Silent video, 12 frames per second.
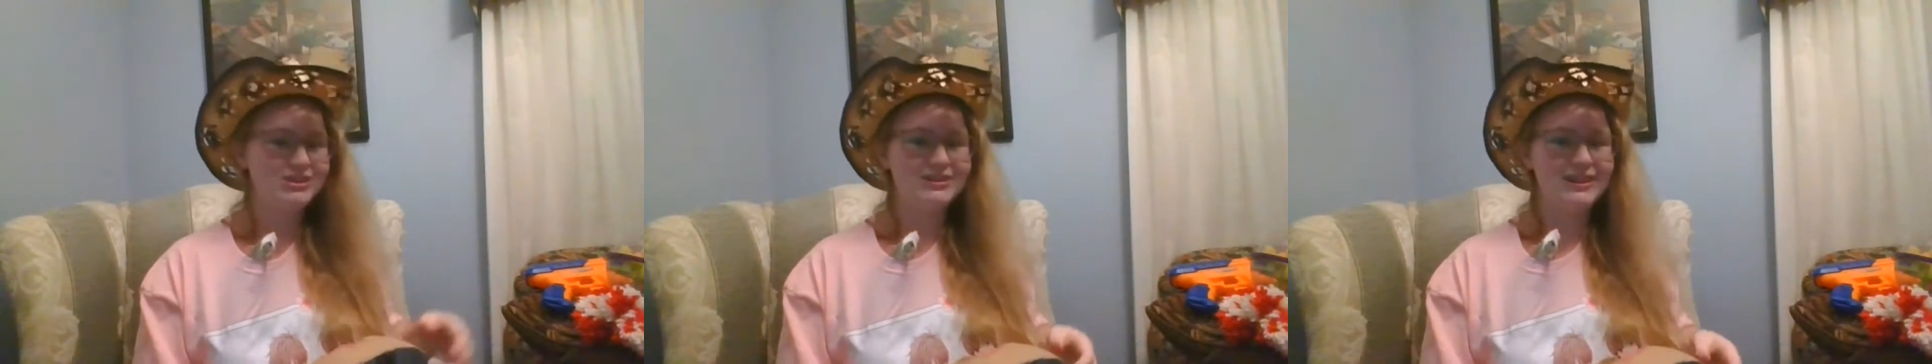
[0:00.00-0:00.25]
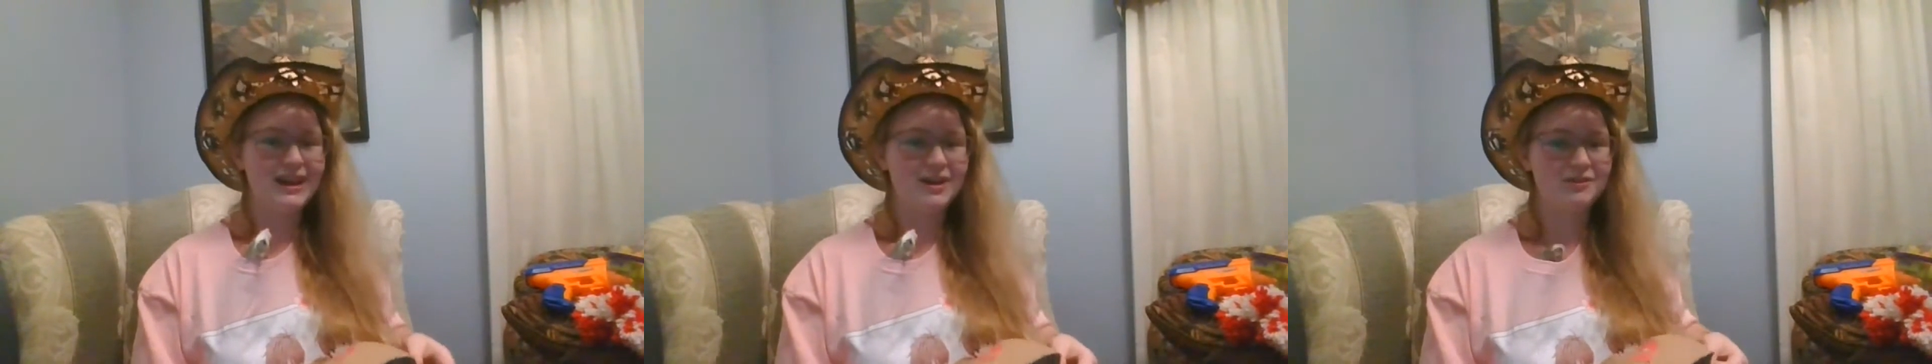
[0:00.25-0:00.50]

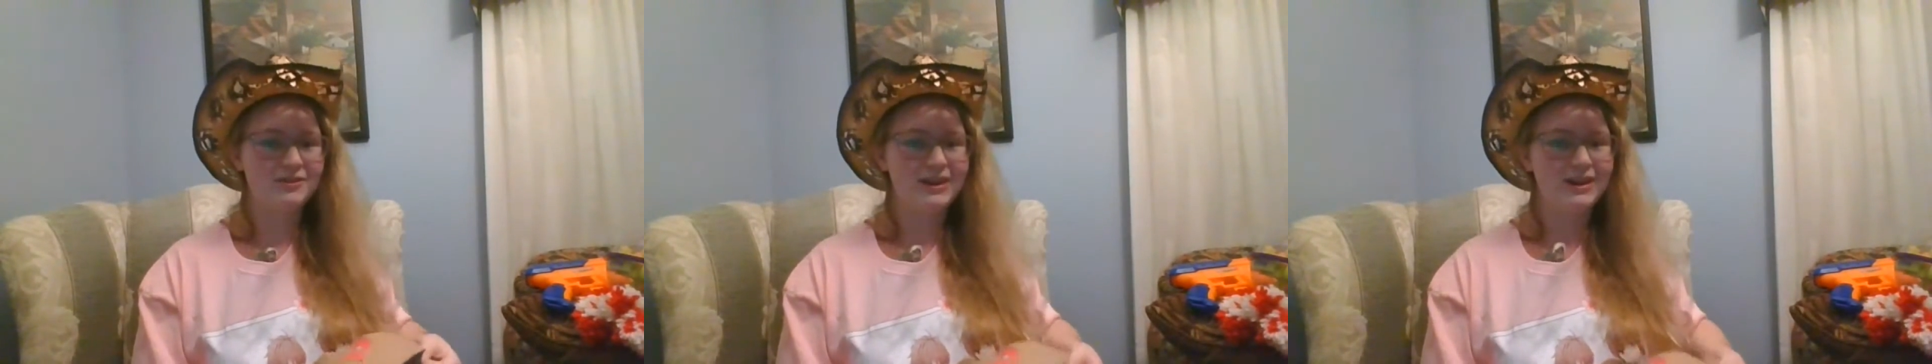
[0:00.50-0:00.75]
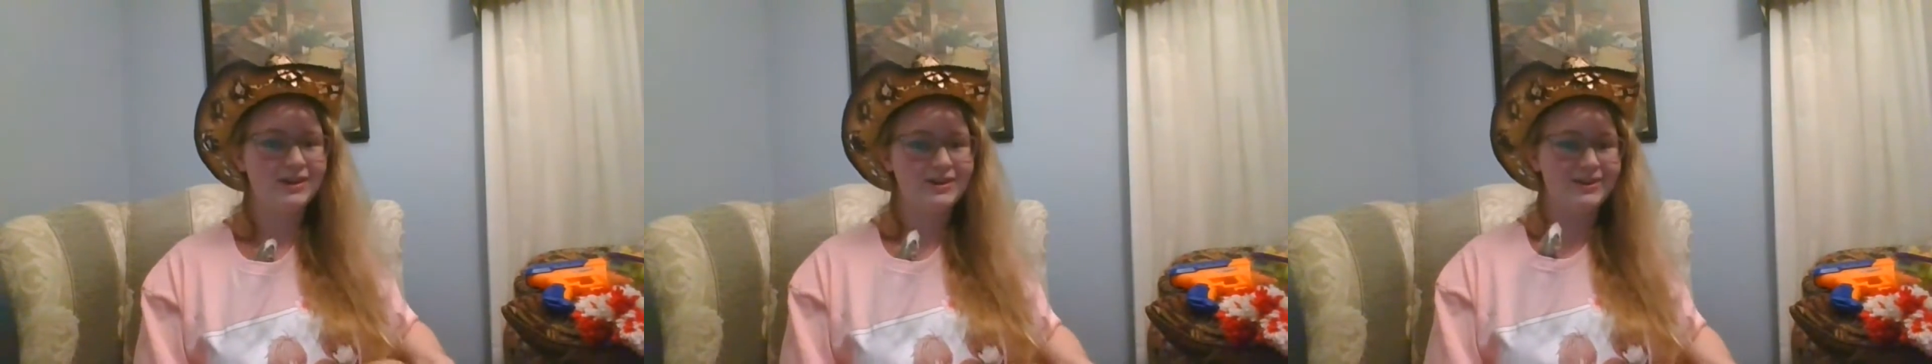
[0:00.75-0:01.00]
chilling out
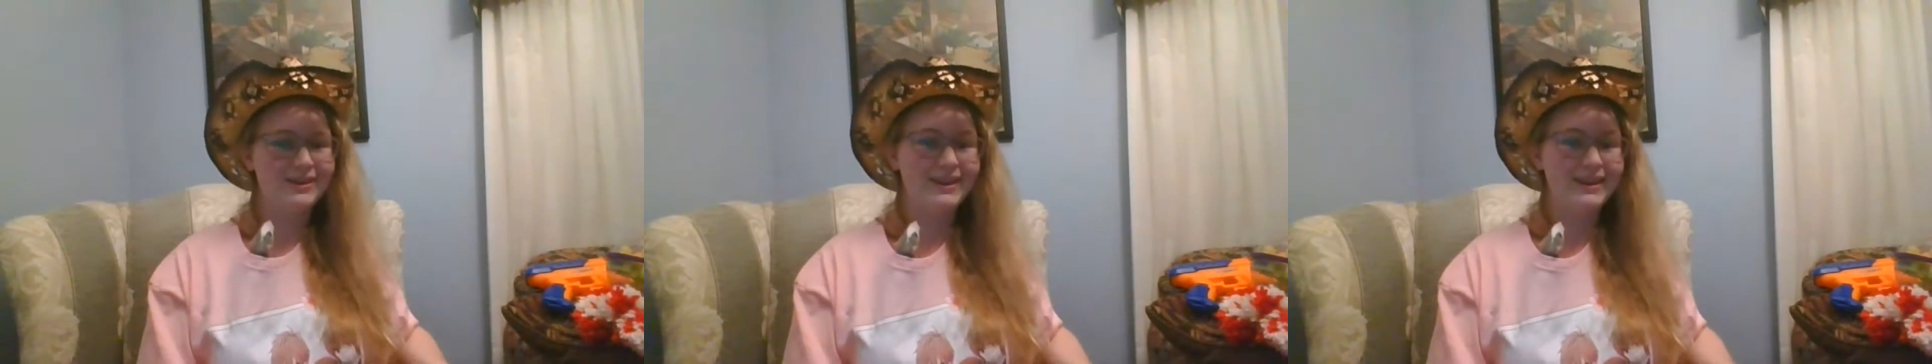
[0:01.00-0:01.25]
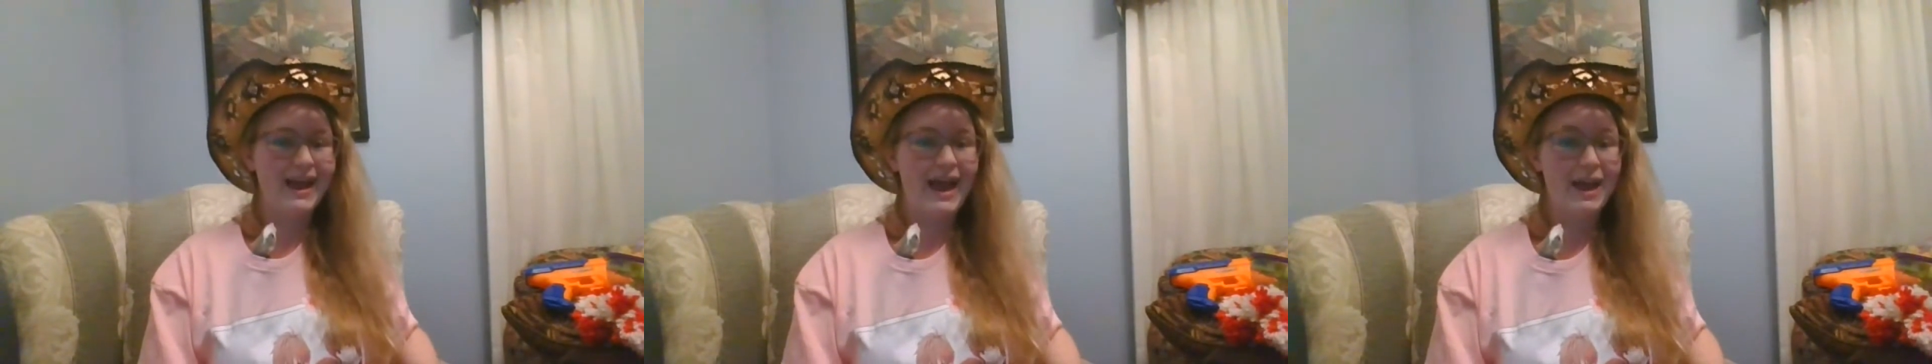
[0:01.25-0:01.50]
over here going
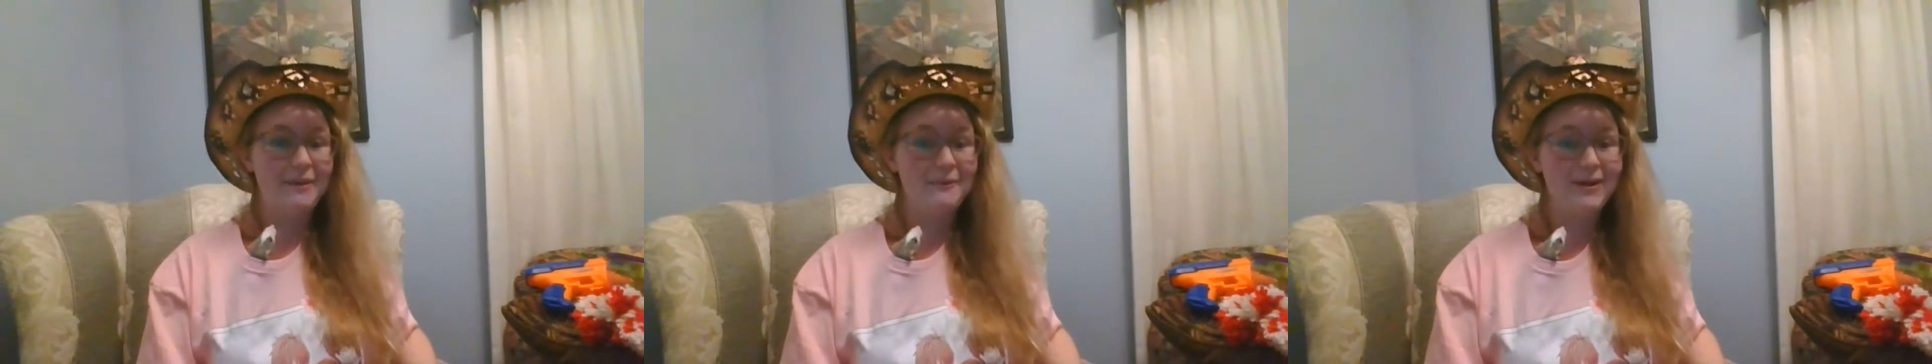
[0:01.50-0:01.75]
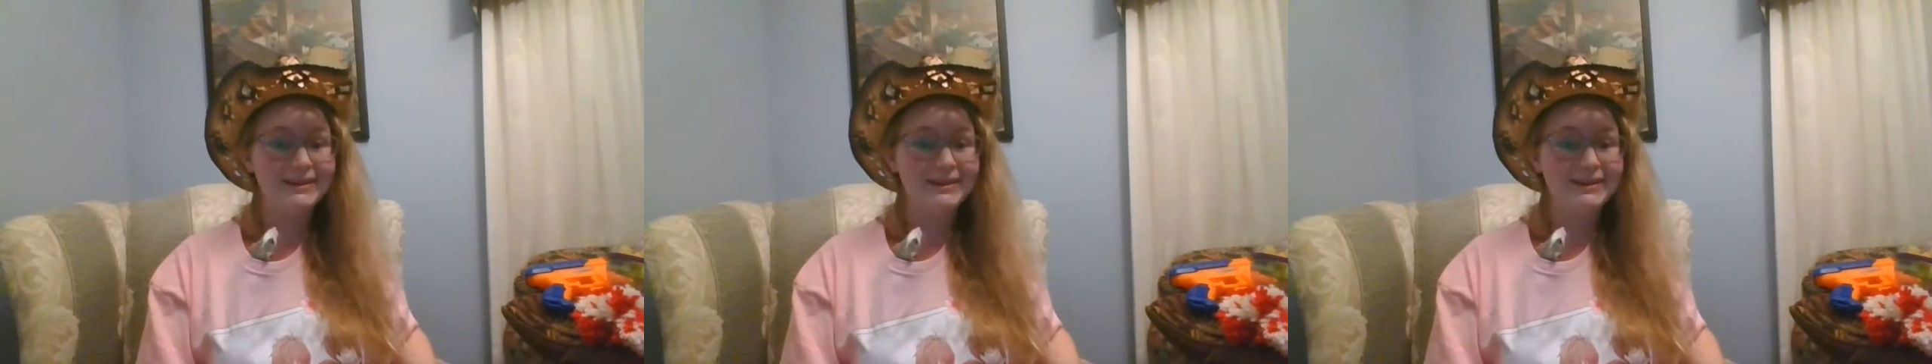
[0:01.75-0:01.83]
like, I